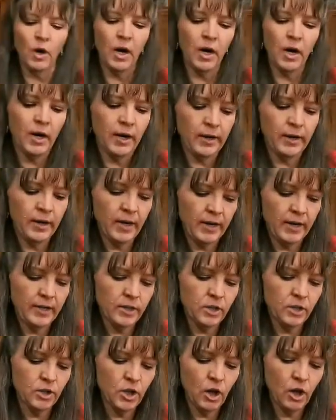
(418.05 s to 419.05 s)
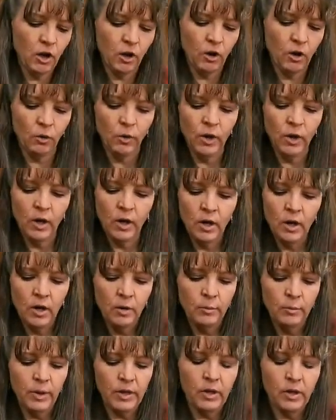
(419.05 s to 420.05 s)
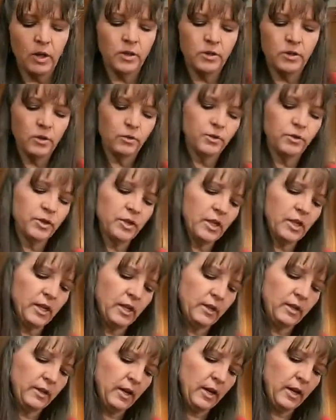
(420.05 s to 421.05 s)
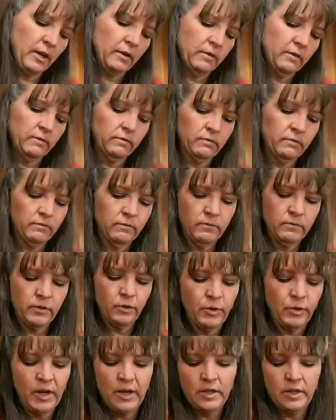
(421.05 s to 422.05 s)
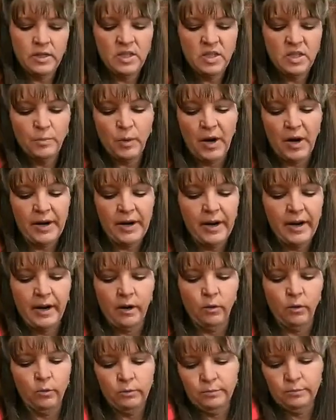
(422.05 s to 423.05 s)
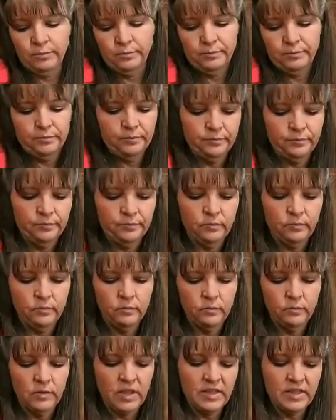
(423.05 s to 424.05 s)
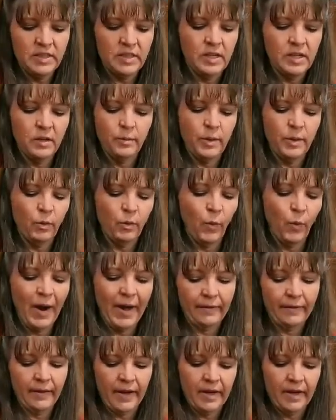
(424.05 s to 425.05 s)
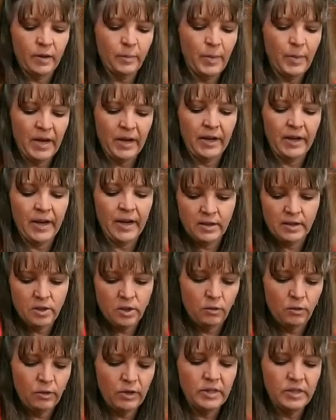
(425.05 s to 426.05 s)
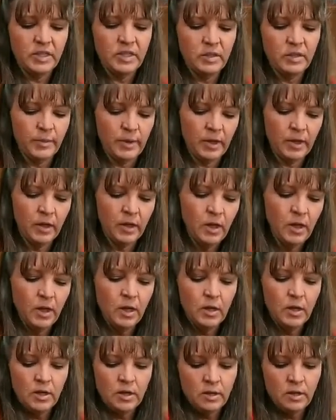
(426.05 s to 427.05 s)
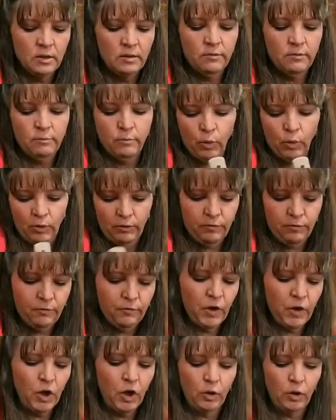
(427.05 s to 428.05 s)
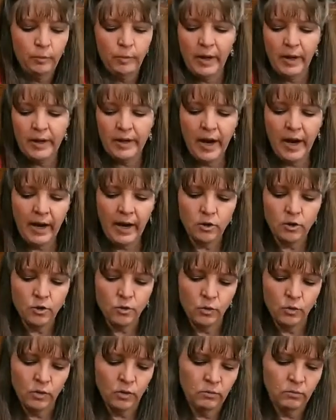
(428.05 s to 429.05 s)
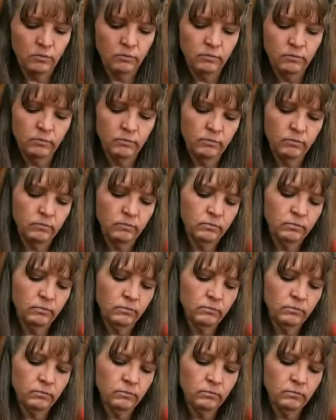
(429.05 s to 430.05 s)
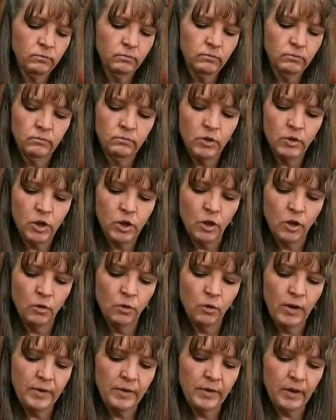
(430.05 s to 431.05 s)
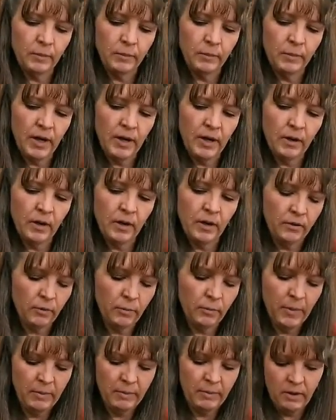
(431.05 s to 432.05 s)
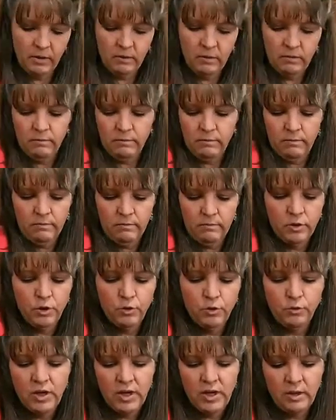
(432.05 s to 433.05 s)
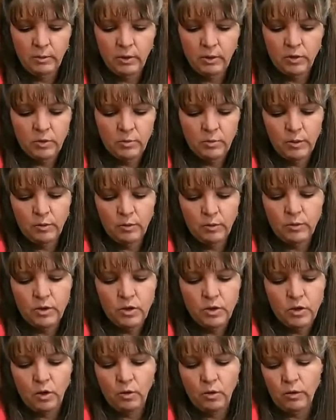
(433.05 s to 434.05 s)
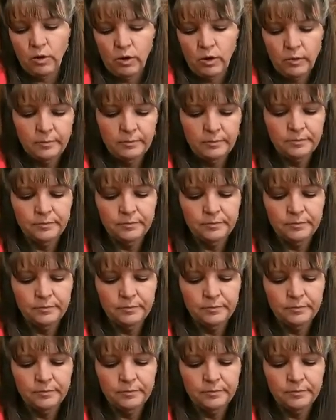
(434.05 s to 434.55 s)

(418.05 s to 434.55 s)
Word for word: You want a nice dough, but not so sticky that you can't spread it out. Doesn't need to be wet like pancake dough. It needs to be more firm like actual dough. I think I'm going to add another maybe two tablespoons total.